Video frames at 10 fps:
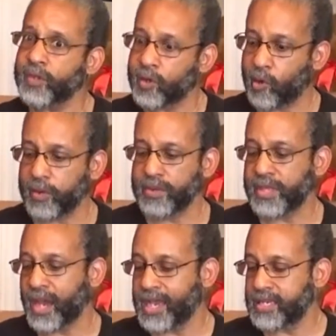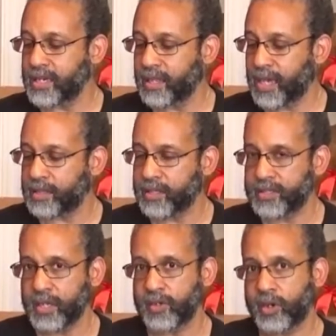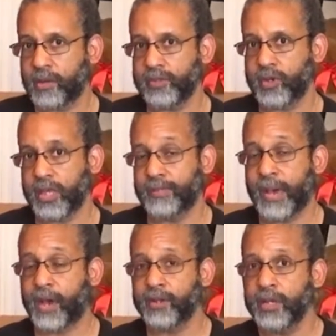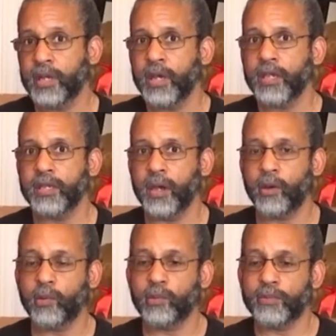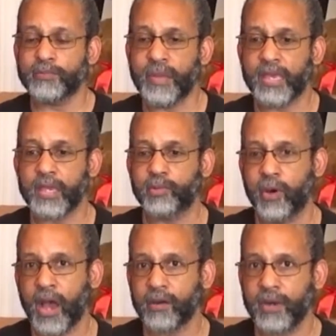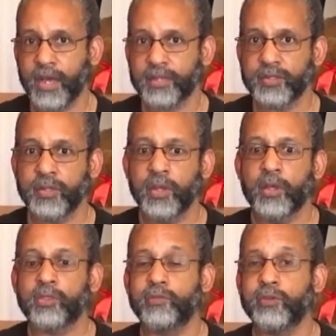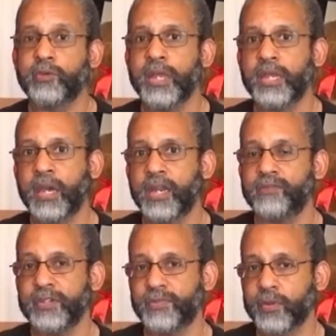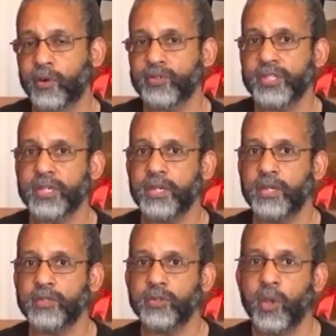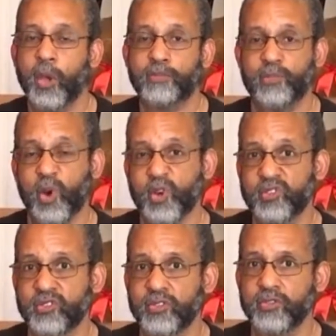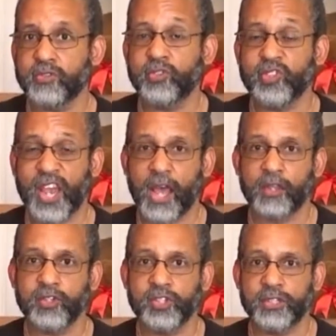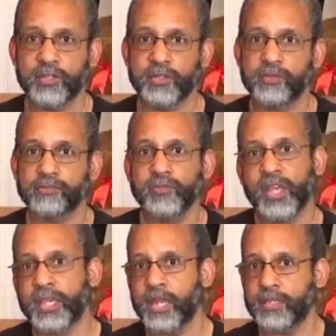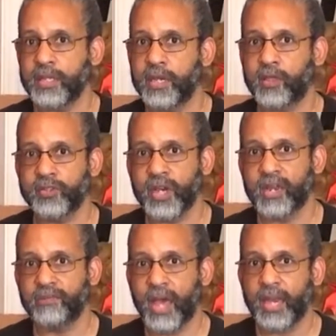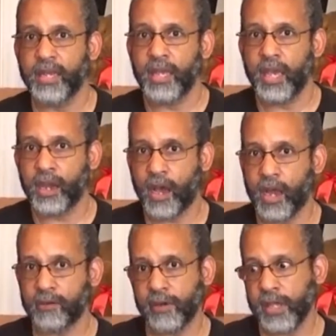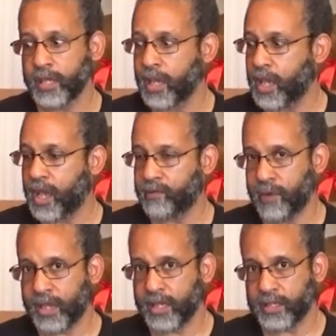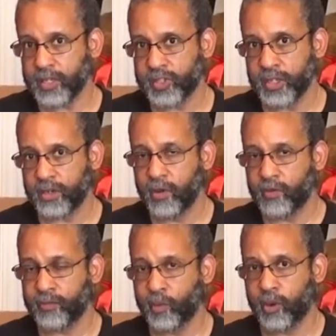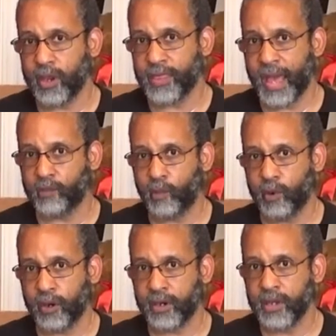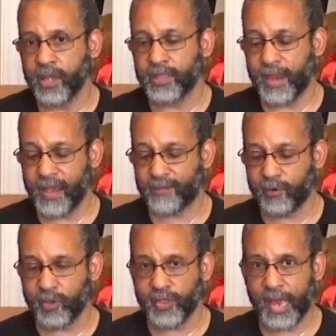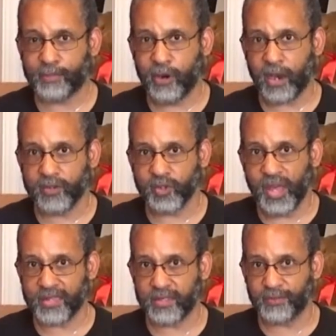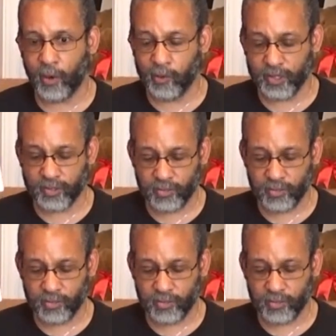going with the idea that the center card was talking about, you know, making progress through any kind of difficulties, burdens, challenges, and getting to the other side of that and honoring and recognition for that work that effort, that progress. So that's the focus,